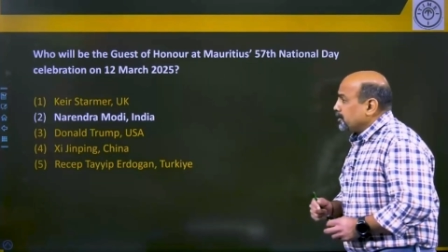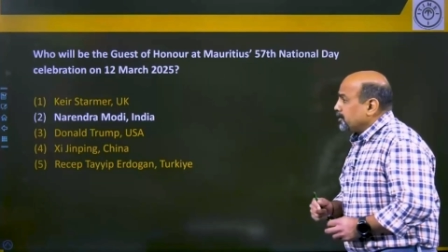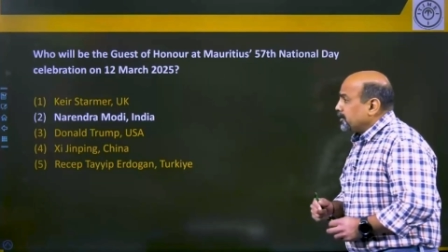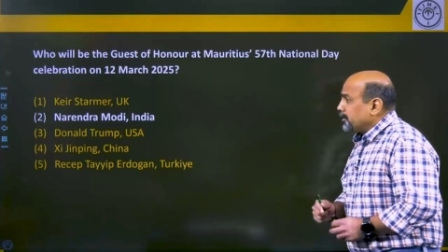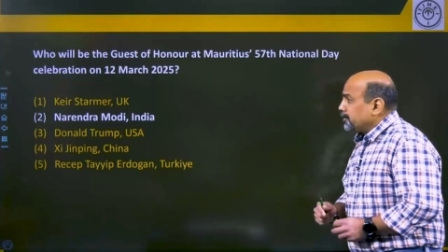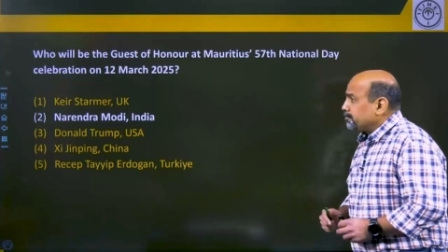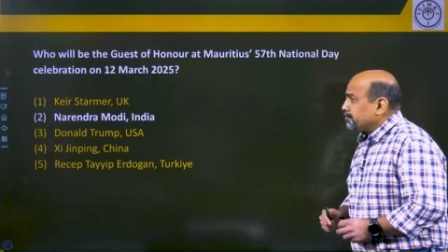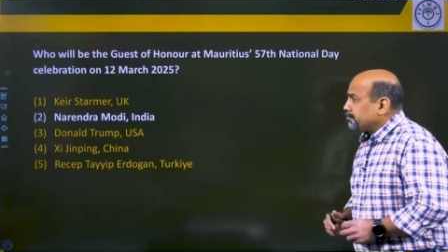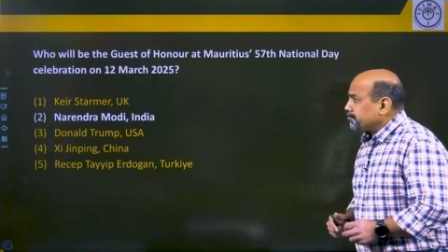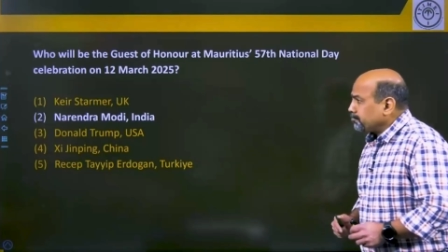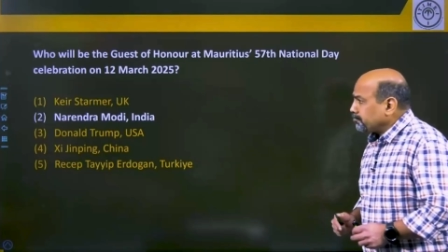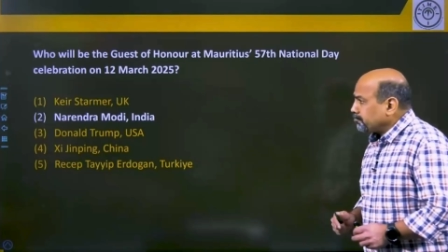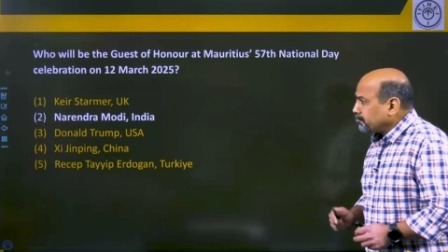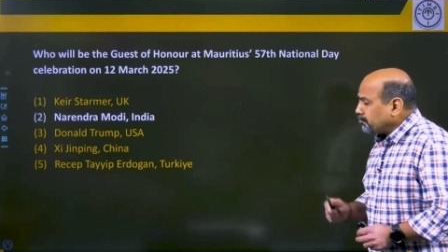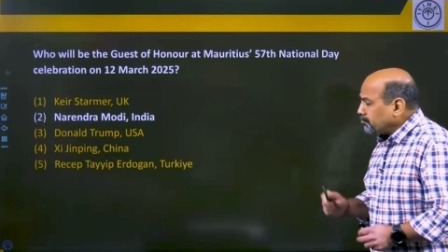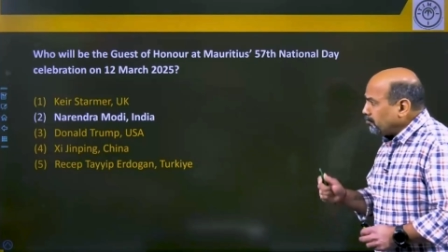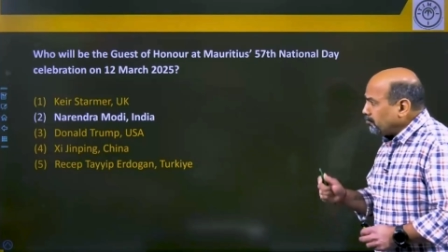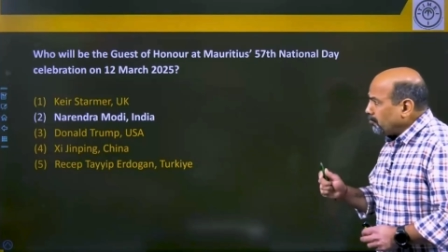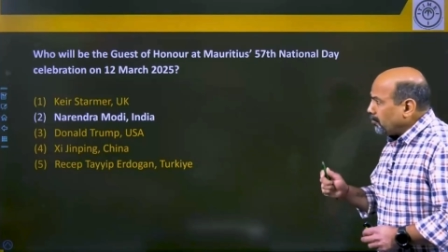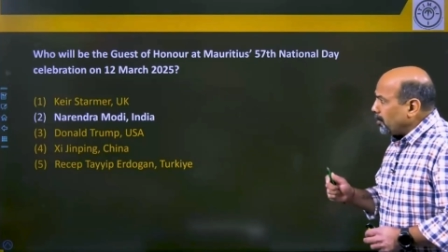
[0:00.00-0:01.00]
Day.
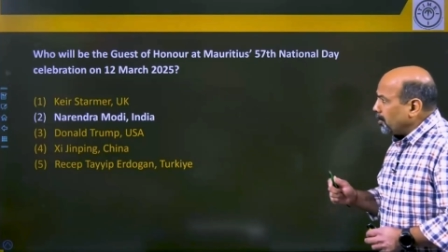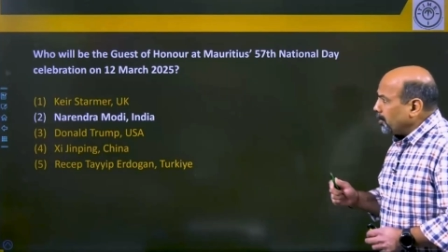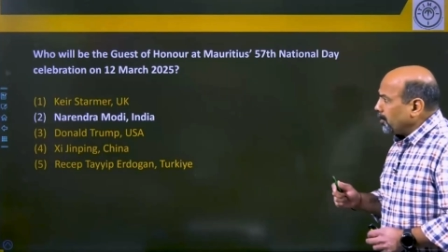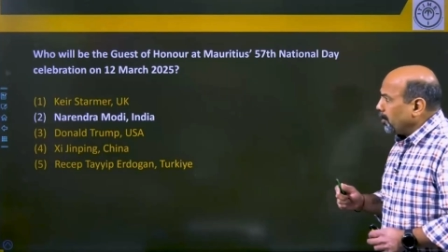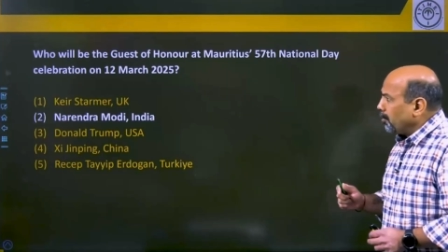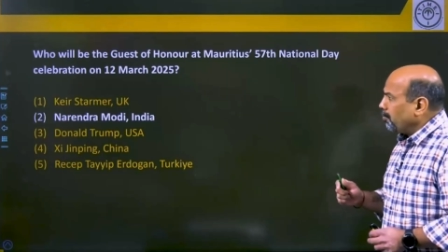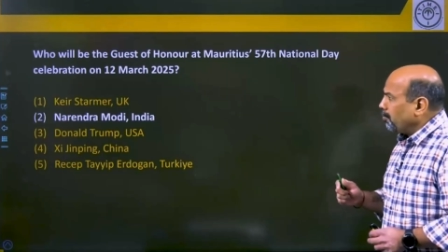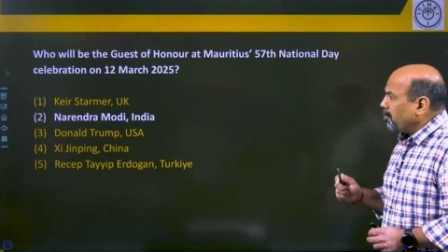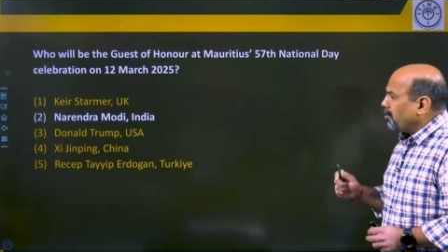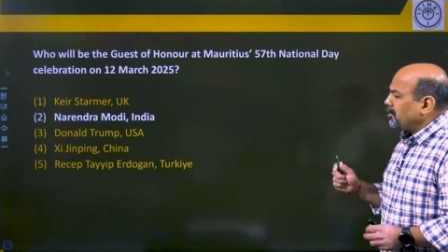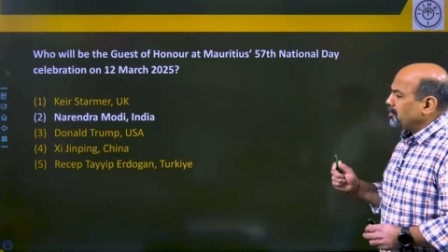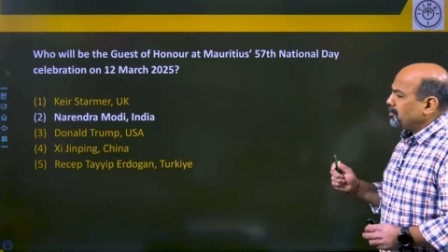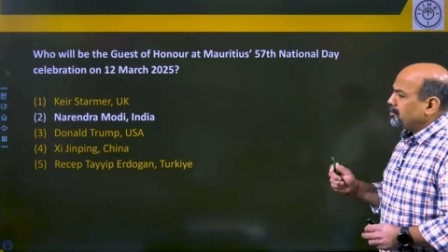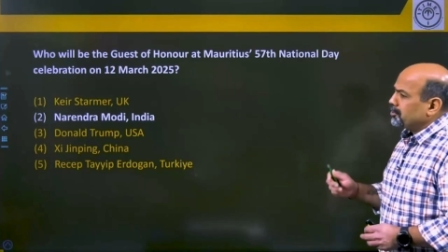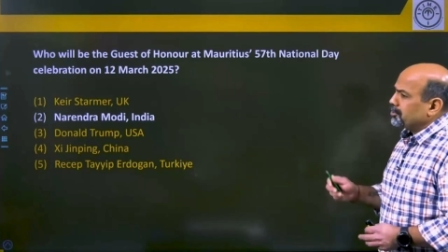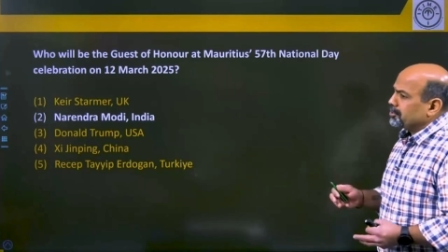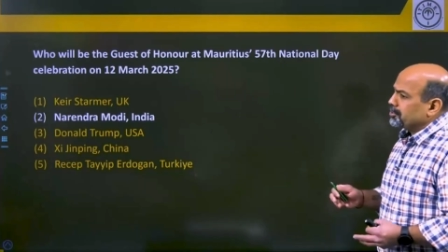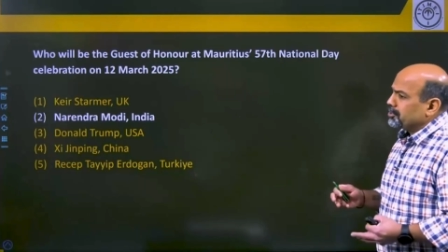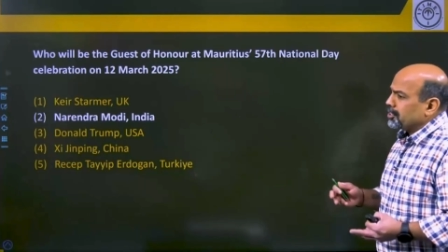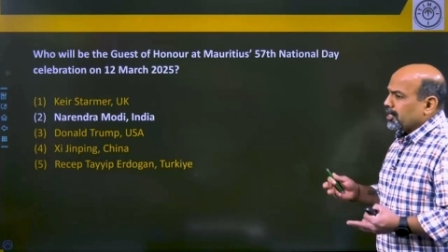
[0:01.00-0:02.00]
Now,
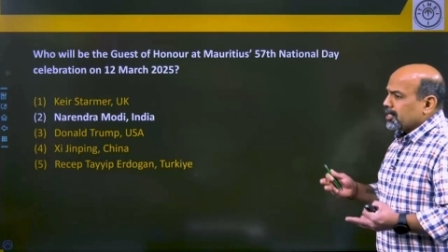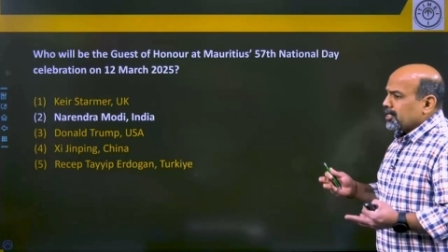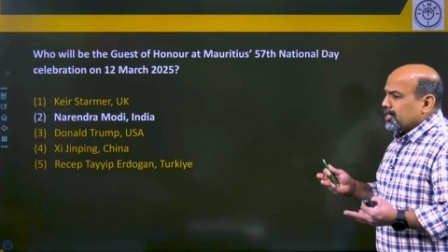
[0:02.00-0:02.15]
Mauritius